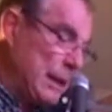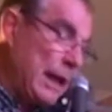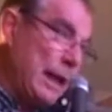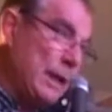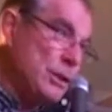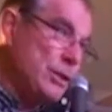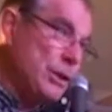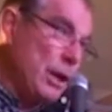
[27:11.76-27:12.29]

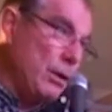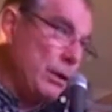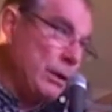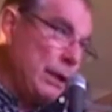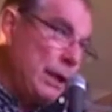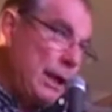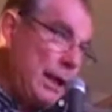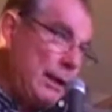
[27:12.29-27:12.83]
And so
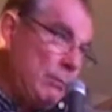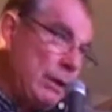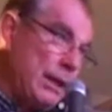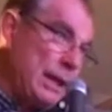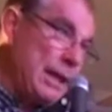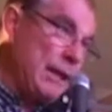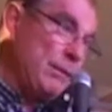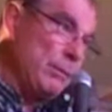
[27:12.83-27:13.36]
on. And we
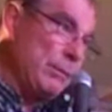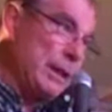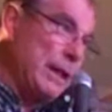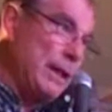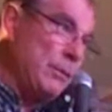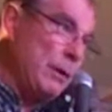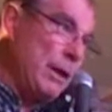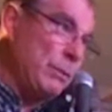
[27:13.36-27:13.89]
then have them
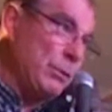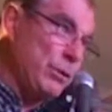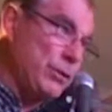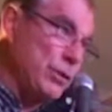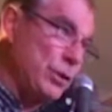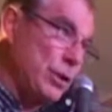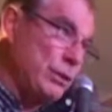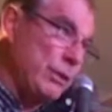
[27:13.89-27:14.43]
in with the
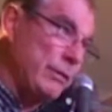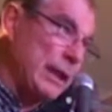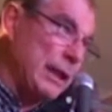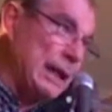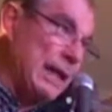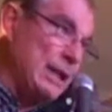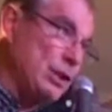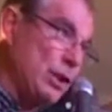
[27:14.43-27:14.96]
surgery, having
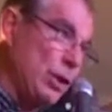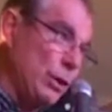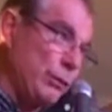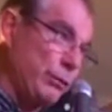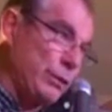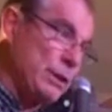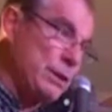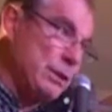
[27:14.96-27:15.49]
a case
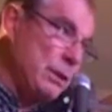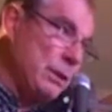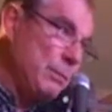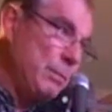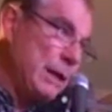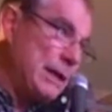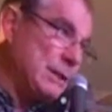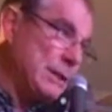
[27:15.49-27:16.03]
conference,
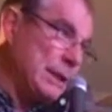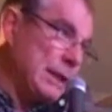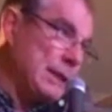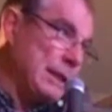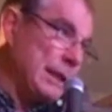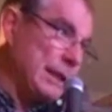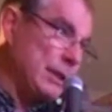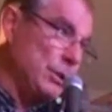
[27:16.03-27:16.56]
basically
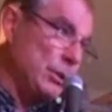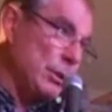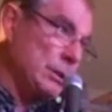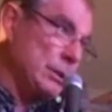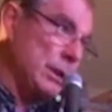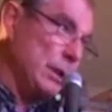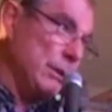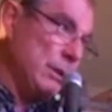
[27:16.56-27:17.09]
telling the
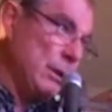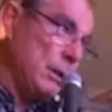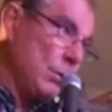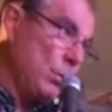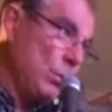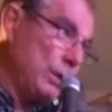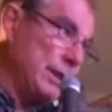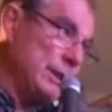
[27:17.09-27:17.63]
doctor
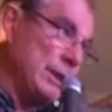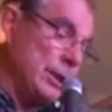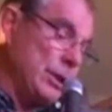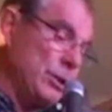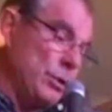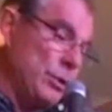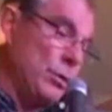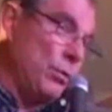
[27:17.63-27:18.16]
what he's going
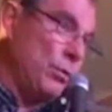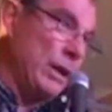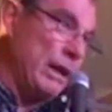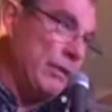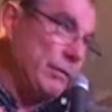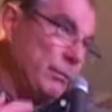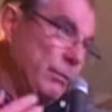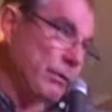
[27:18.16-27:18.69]
to do.
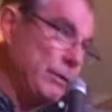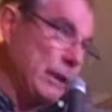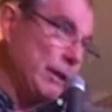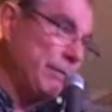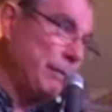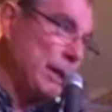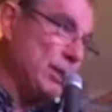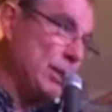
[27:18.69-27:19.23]
We've done
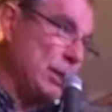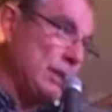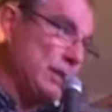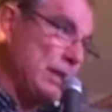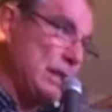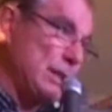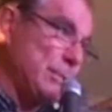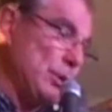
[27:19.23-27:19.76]
a functional
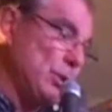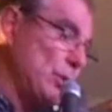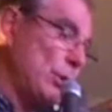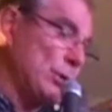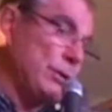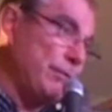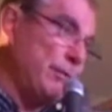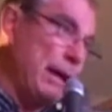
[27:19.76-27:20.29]
assessment.
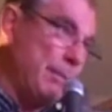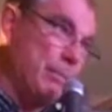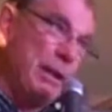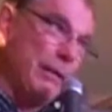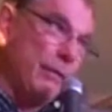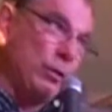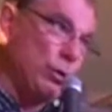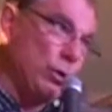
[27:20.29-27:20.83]
Doctor, far
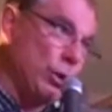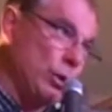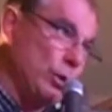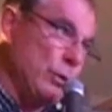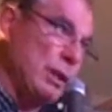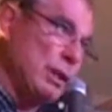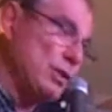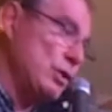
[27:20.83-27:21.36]
better than you can
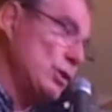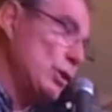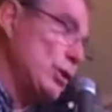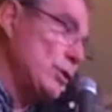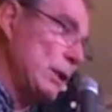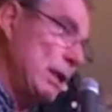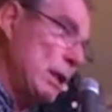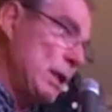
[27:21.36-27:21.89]
do in this
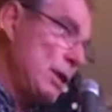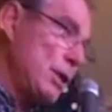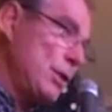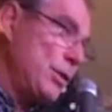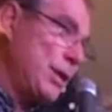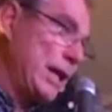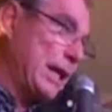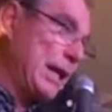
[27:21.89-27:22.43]
surgery.
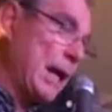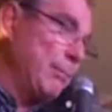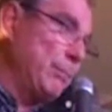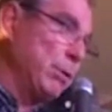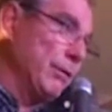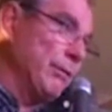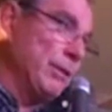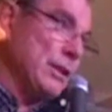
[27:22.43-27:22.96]
They're
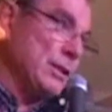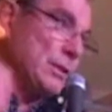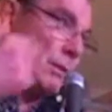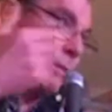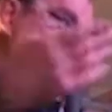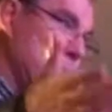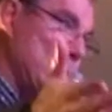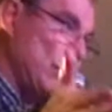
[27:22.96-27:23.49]
capable of
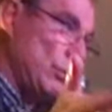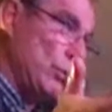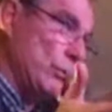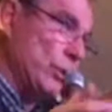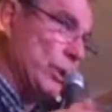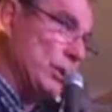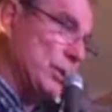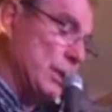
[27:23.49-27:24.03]
this.
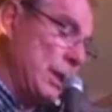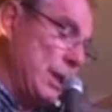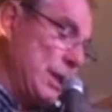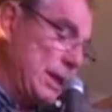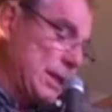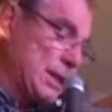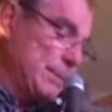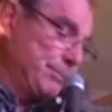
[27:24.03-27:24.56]
You've got to
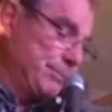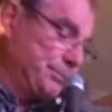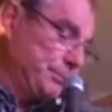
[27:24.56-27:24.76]
sign this.